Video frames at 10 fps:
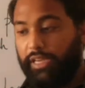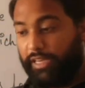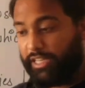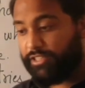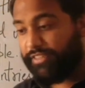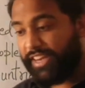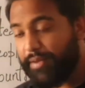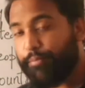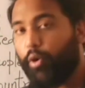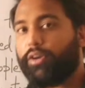It is very
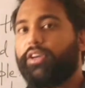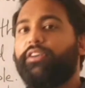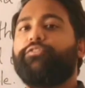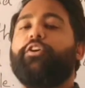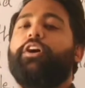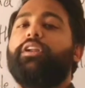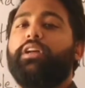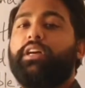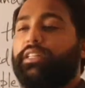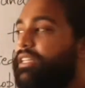important for
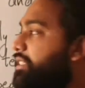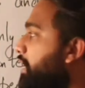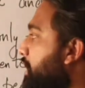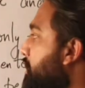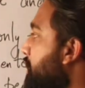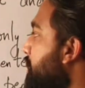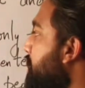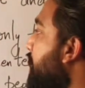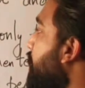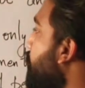the
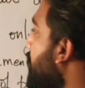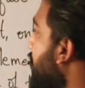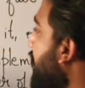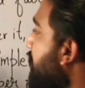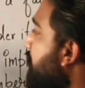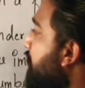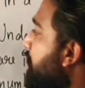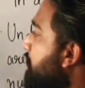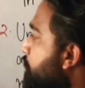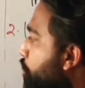citizens to get
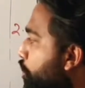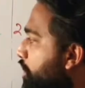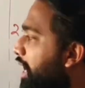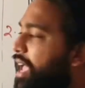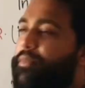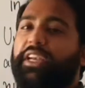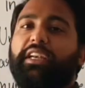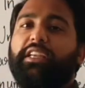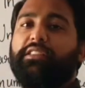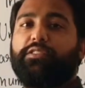social
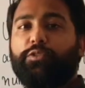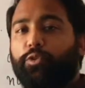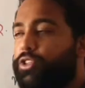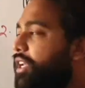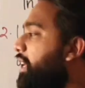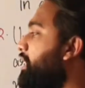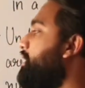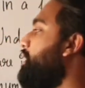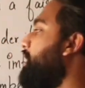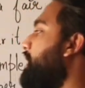amenities, social
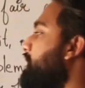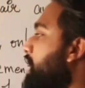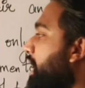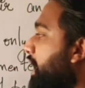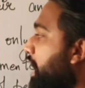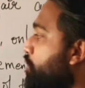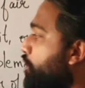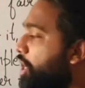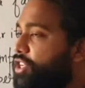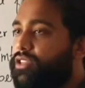necessities like
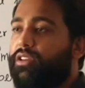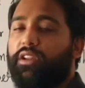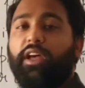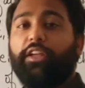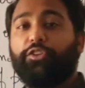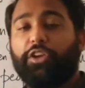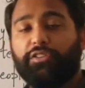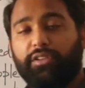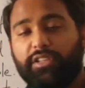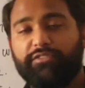education.
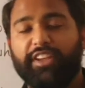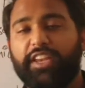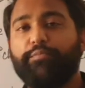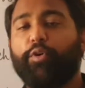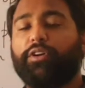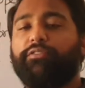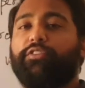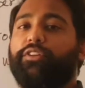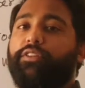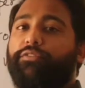Education is very important
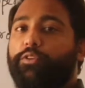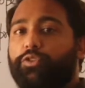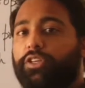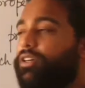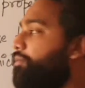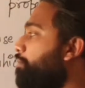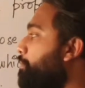for the future.